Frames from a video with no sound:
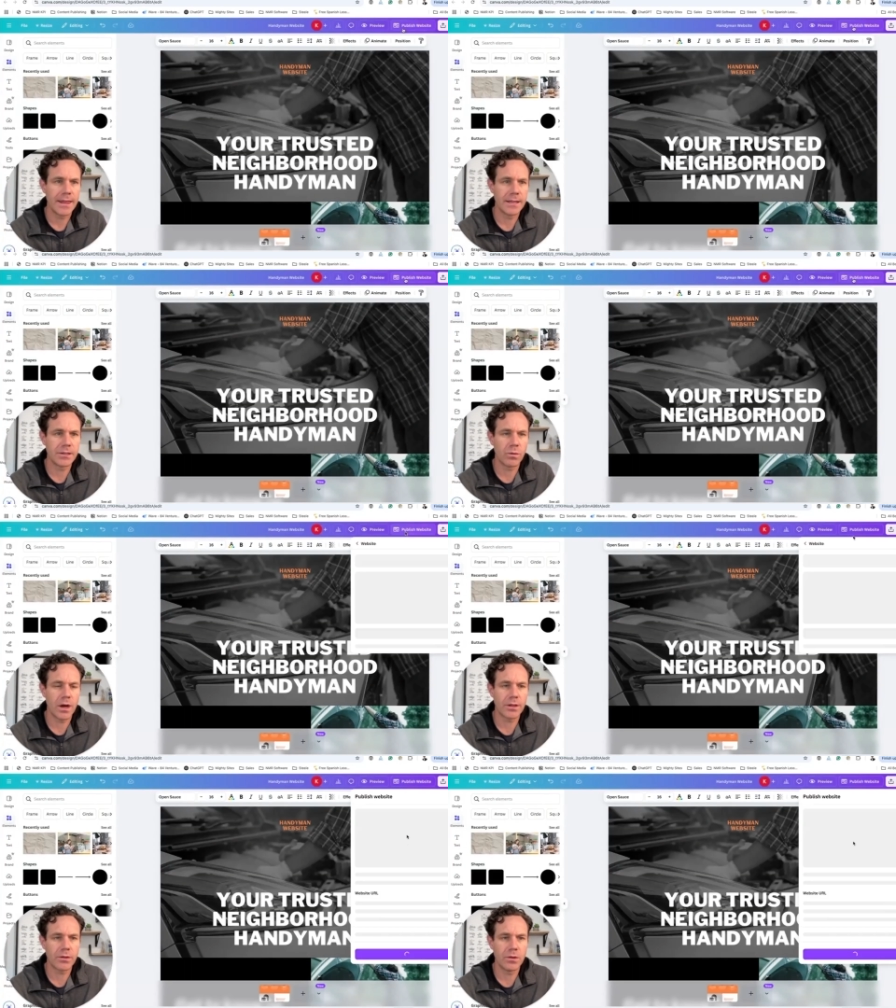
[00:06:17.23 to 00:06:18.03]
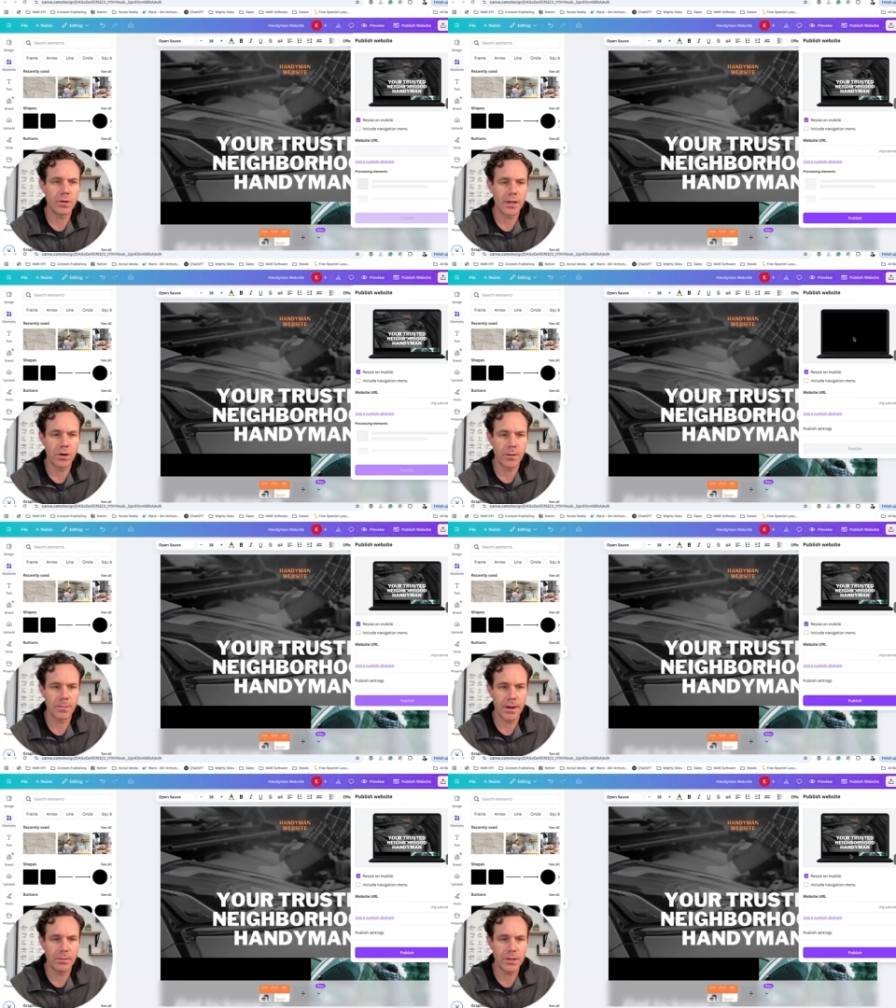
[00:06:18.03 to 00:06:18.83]
to walk through, you can go to
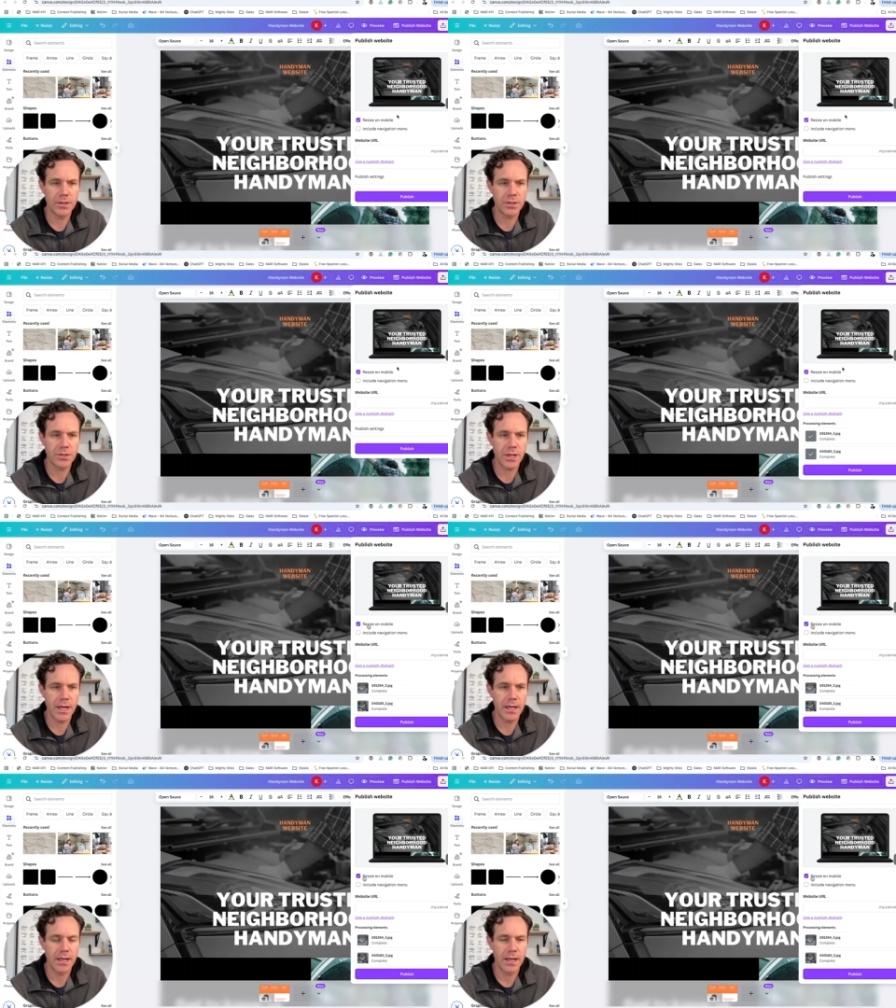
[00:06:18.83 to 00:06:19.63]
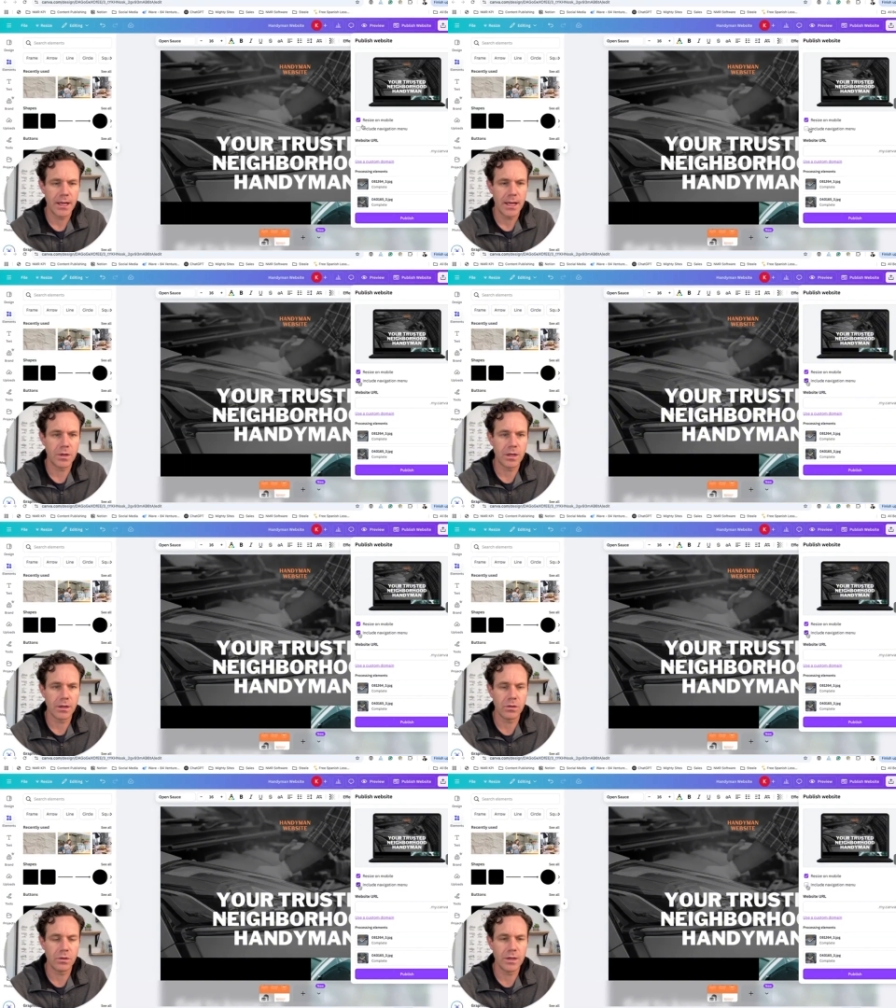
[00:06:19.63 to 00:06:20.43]
publish your site and
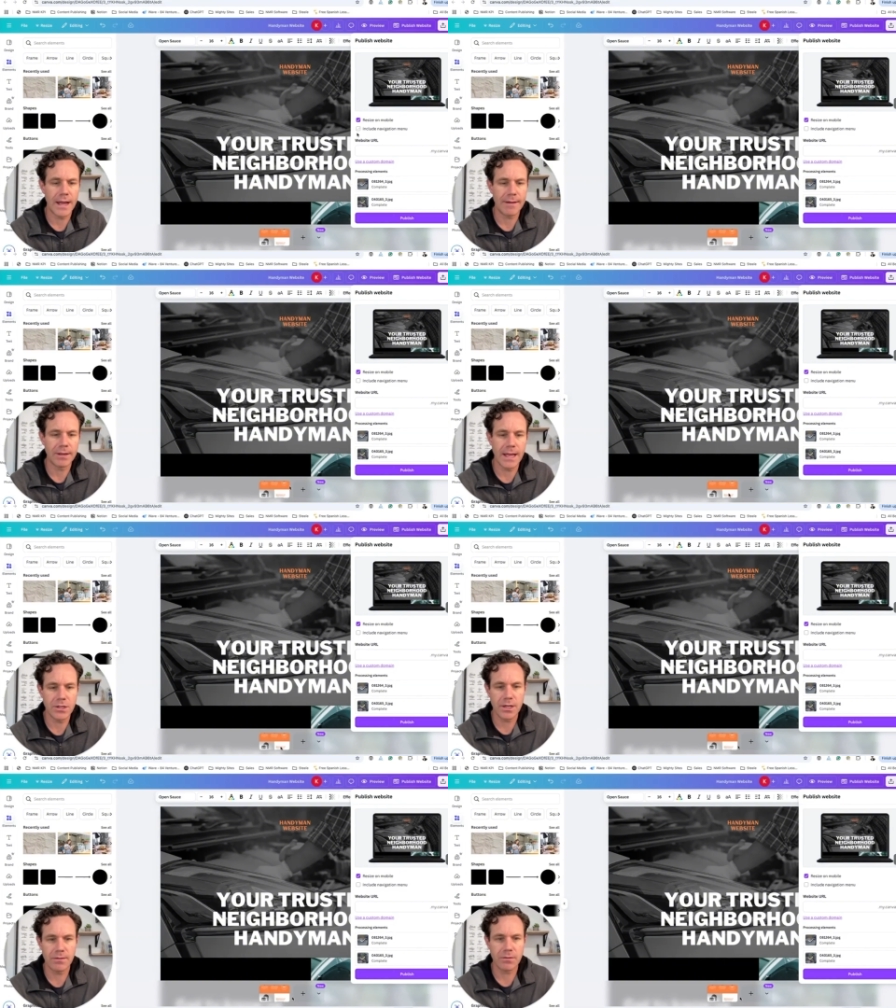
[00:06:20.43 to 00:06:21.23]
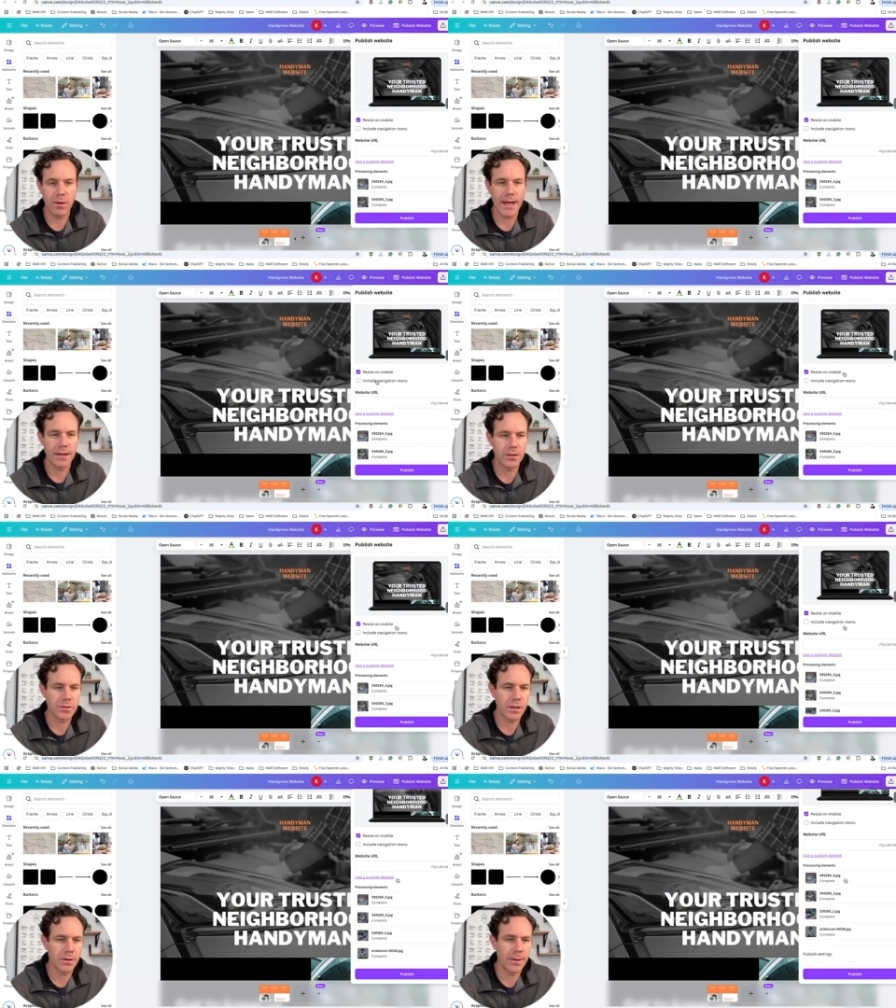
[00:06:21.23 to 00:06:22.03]
include navigation. If you added those
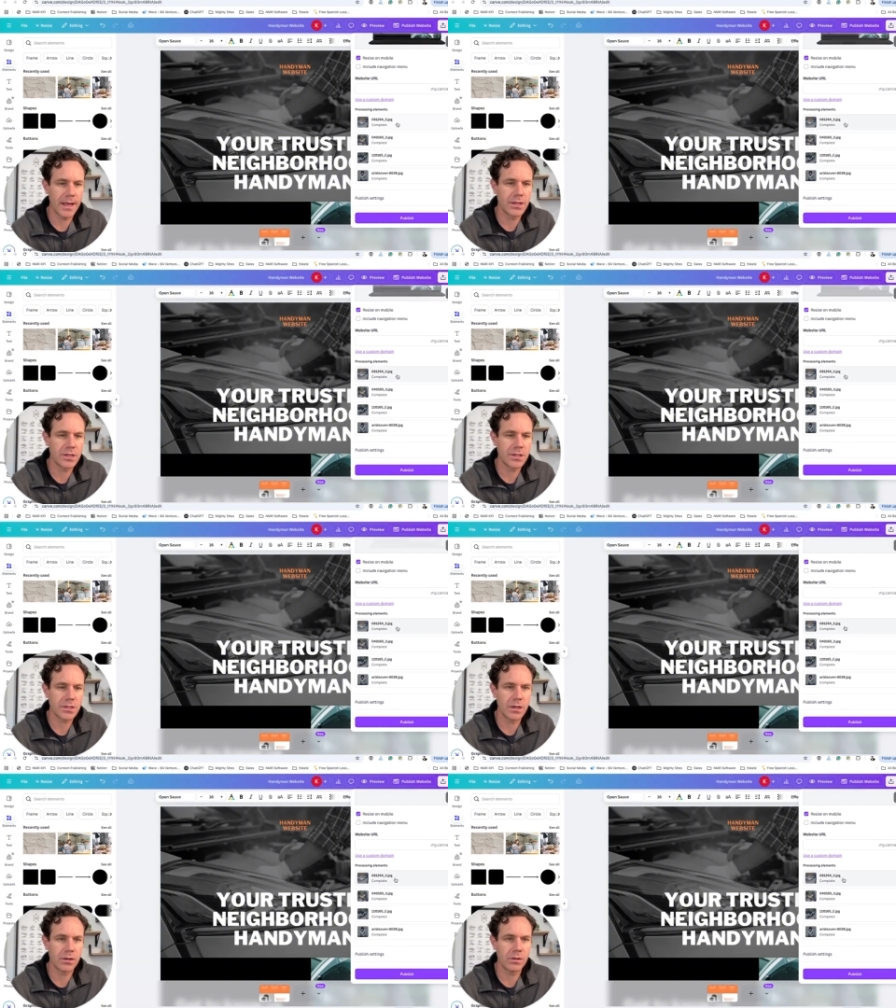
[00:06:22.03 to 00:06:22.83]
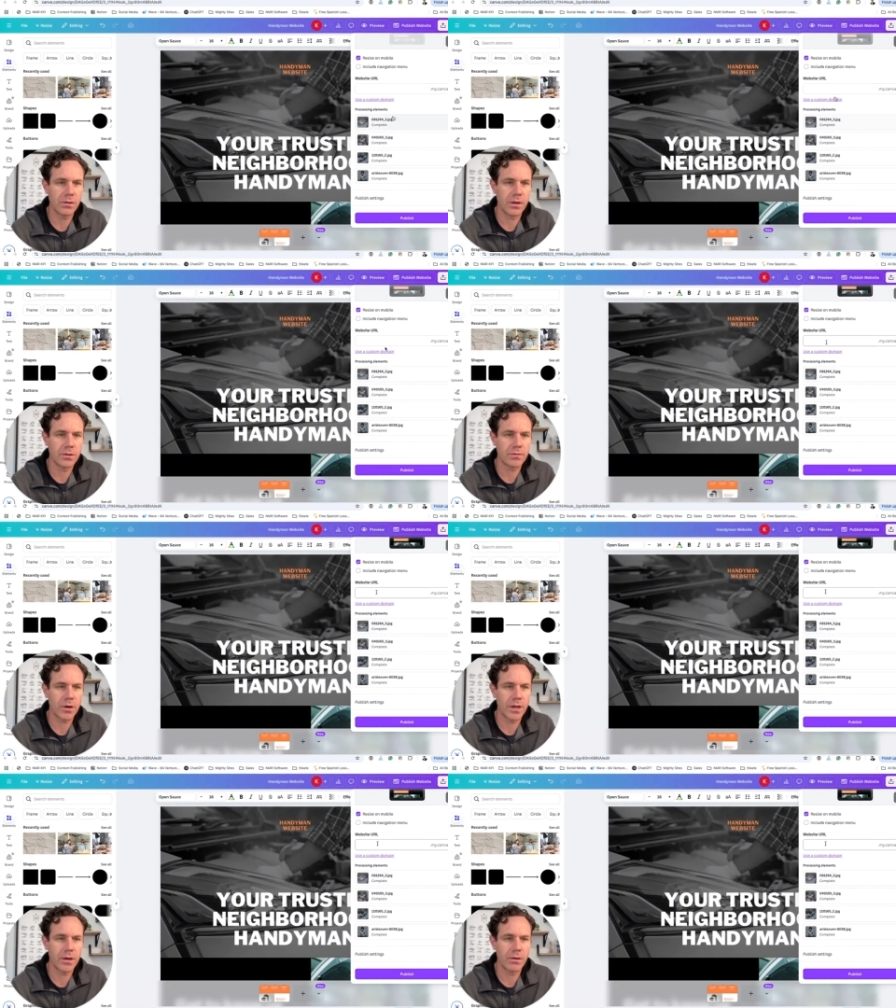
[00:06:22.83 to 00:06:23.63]
other pages, it'll include those for
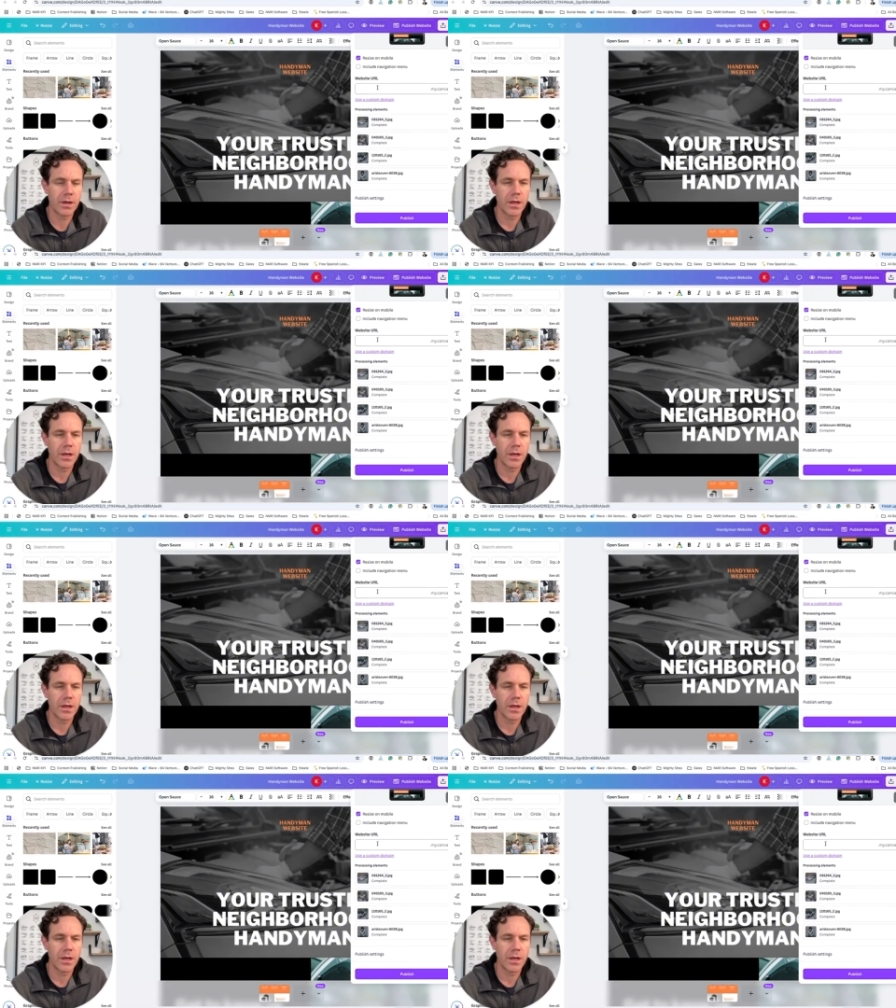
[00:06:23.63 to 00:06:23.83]
you.